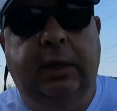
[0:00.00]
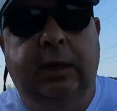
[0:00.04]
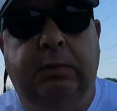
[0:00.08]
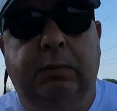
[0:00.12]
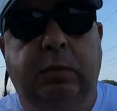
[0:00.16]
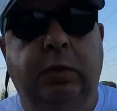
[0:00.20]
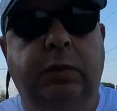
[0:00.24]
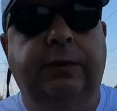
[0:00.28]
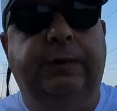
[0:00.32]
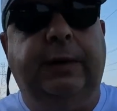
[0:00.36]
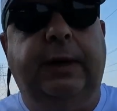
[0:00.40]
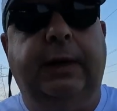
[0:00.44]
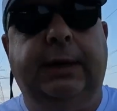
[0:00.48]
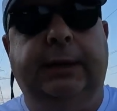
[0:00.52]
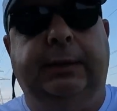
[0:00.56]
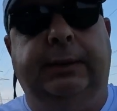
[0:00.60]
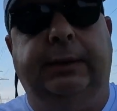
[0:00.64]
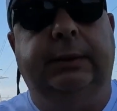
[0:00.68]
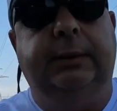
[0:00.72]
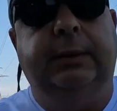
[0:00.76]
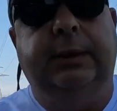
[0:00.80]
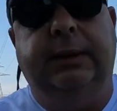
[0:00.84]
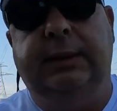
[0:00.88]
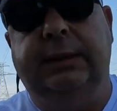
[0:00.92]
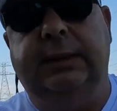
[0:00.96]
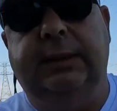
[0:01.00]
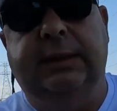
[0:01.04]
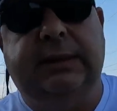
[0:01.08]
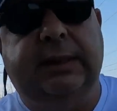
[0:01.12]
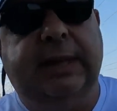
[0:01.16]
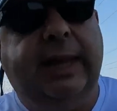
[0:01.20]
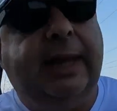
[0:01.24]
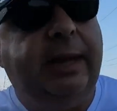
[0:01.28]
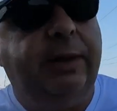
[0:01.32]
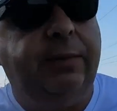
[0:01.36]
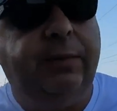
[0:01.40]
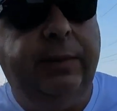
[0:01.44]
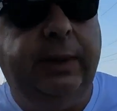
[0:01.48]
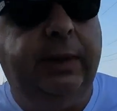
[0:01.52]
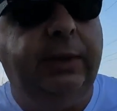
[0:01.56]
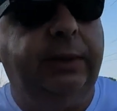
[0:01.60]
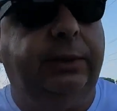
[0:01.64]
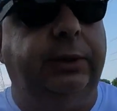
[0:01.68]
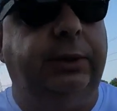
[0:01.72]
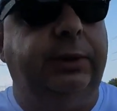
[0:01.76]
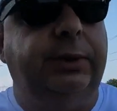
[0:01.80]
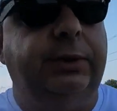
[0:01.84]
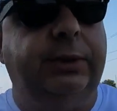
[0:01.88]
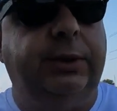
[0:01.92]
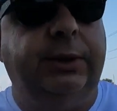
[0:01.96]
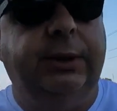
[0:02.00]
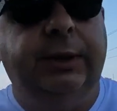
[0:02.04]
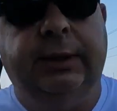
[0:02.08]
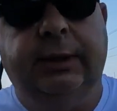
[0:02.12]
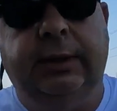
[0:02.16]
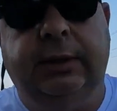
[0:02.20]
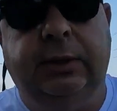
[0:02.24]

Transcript: move on, because there's a lot of realtors,